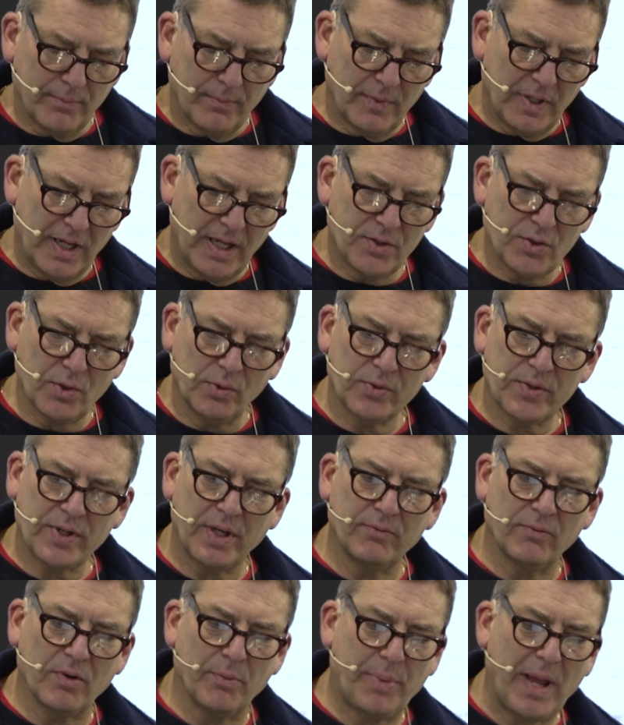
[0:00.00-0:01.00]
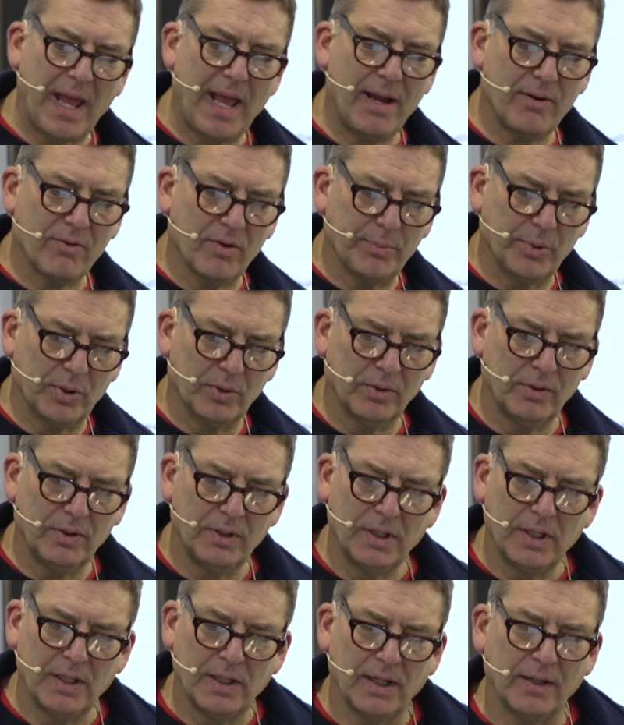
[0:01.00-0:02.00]
It's also repairable.
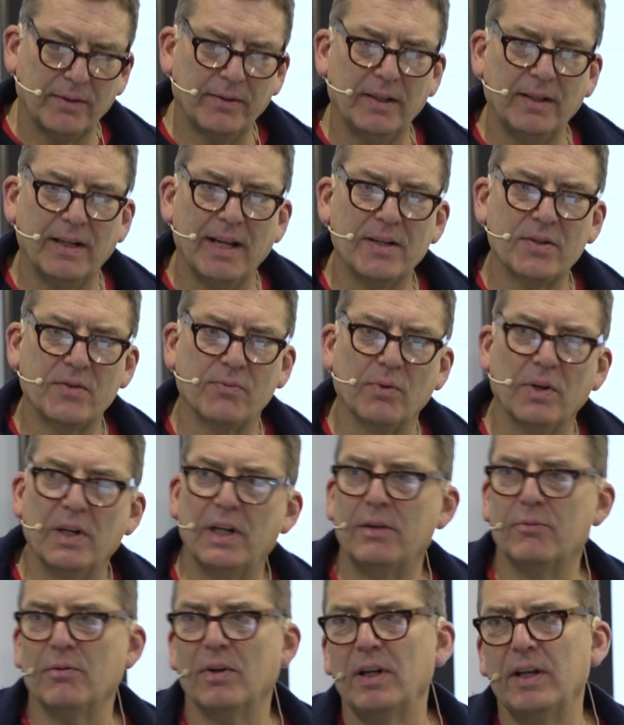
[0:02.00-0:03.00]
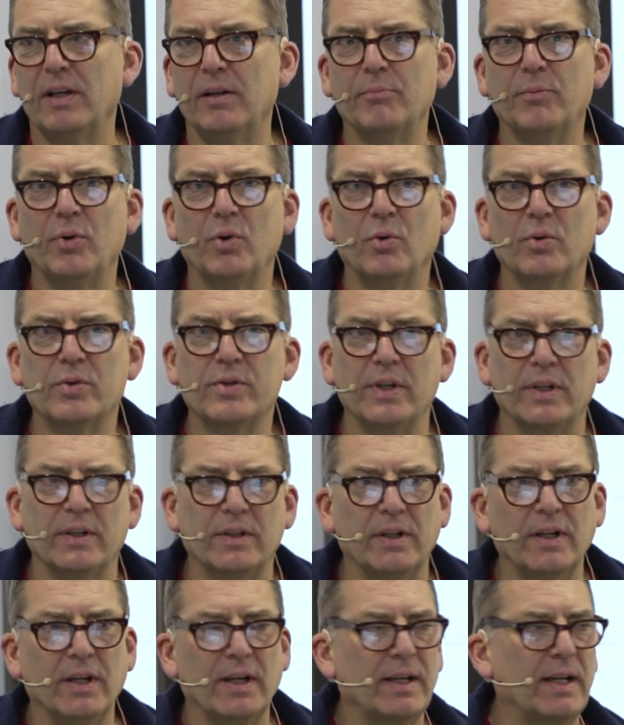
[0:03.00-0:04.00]
I think that's really, really important,
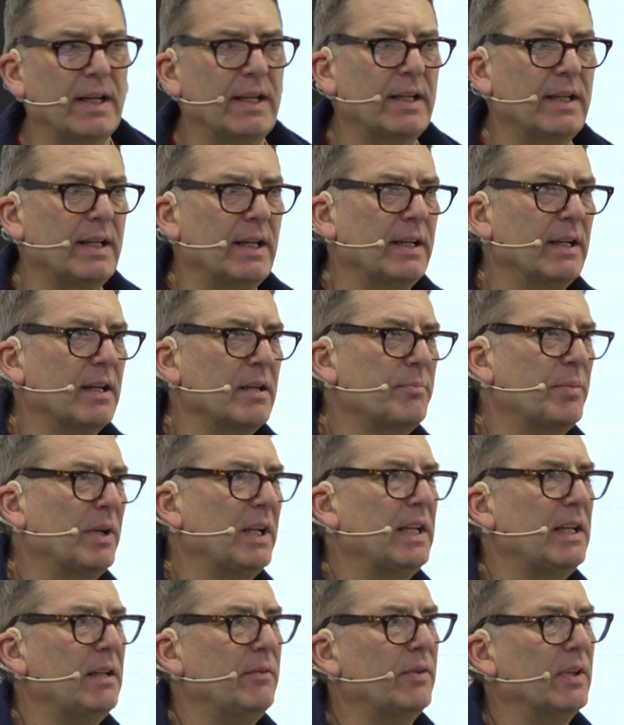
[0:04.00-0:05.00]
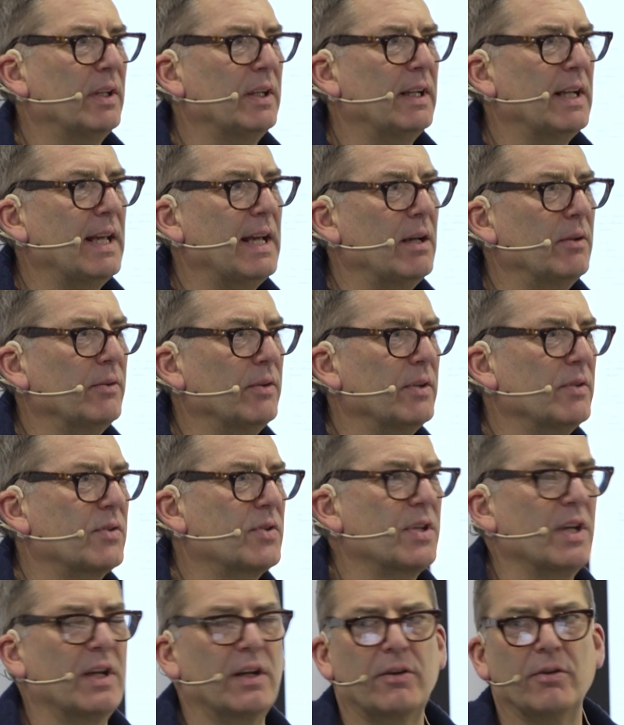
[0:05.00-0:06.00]
and I believe that now the
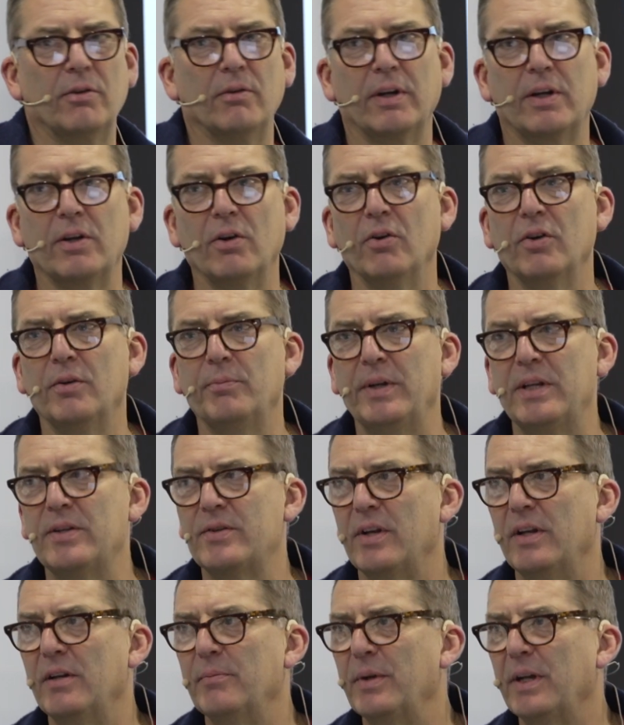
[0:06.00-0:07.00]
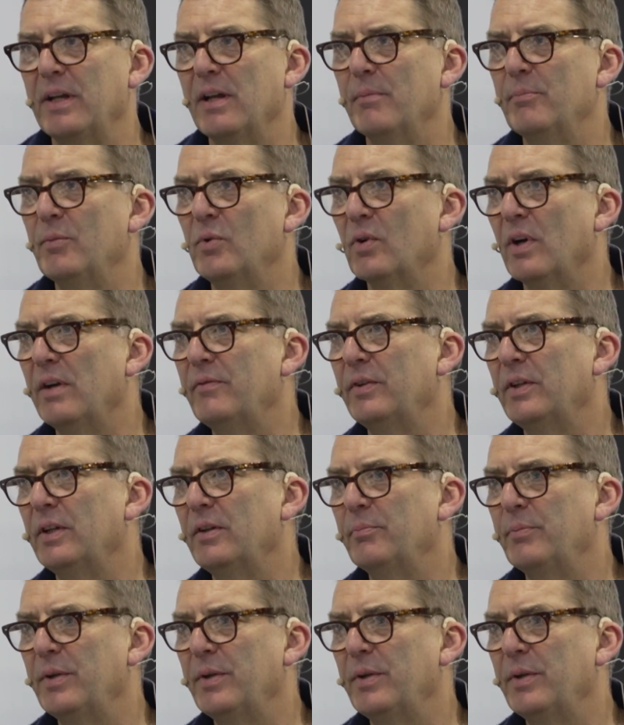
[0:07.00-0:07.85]
circular economy is going to become more evident.